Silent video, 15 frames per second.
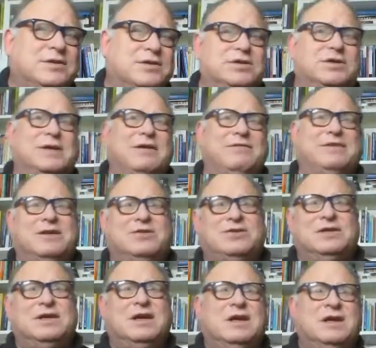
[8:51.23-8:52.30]
So you don't have to
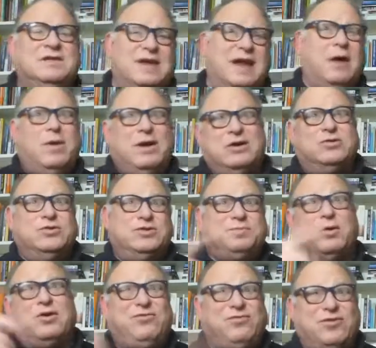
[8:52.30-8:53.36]
actually say, I wonder who
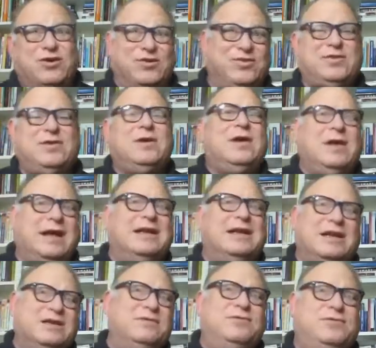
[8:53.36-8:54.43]
spoke first, and
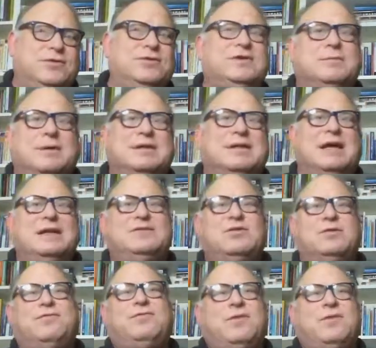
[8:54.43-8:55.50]
get confused about that. It
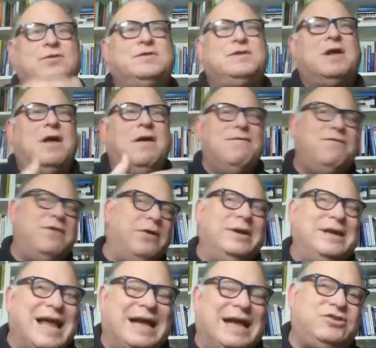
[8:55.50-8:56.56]
sort of flows very
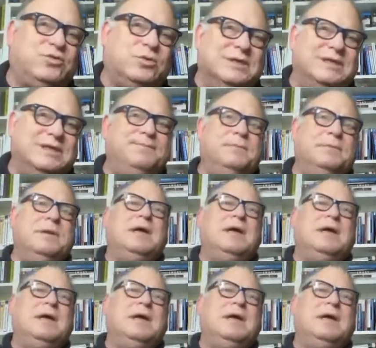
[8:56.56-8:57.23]
naturally.